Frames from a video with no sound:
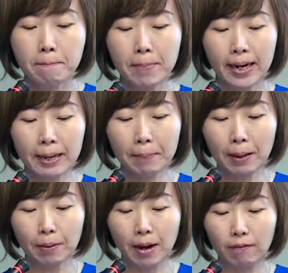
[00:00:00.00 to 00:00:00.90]
Many
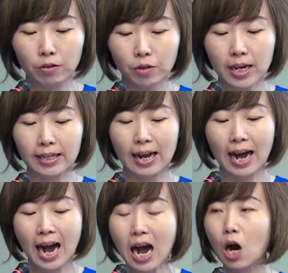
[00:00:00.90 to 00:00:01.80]
people have looked at
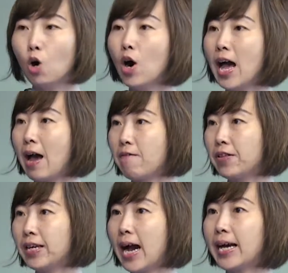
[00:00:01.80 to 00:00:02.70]
how
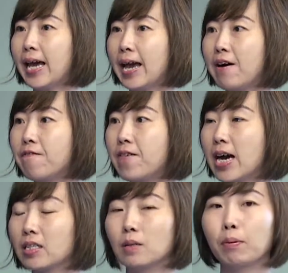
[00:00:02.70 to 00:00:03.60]
FDI can
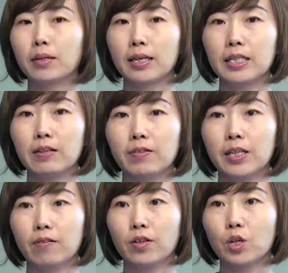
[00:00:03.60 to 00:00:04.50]
affect the
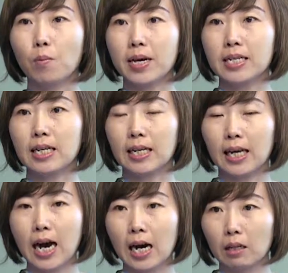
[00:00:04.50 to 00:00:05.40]
productivity of the domestic
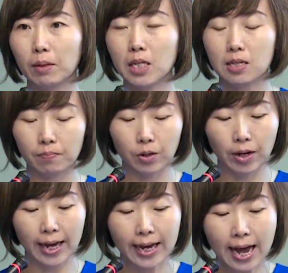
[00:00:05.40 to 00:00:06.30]
economies,
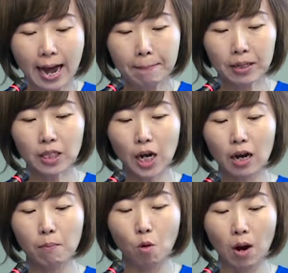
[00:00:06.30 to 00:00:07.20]
okay? I'm gonna
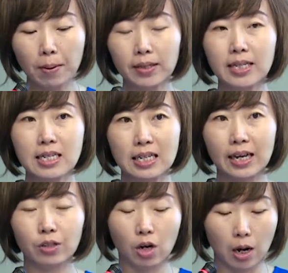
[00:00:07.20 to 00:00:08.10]
talk more about this
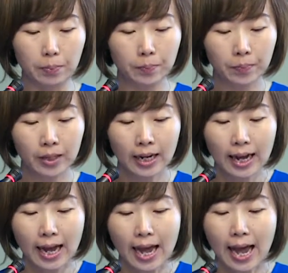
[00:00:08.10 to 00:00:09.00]
later on.
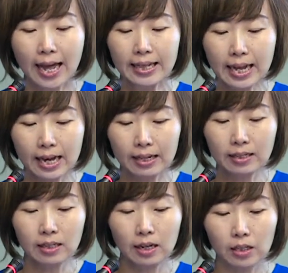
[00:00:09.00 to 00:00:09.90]
And
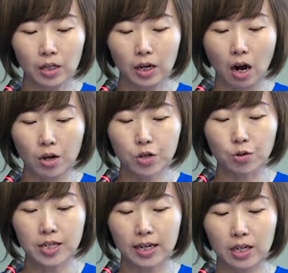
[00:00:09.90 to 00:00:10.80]
then there are
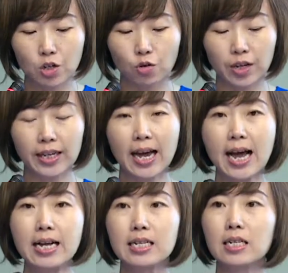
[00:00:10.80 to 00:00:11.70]
also studies looking
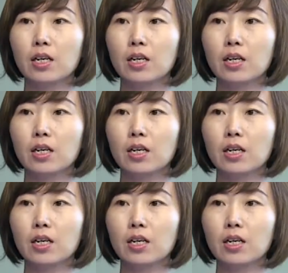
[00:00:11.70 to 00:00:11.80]
at,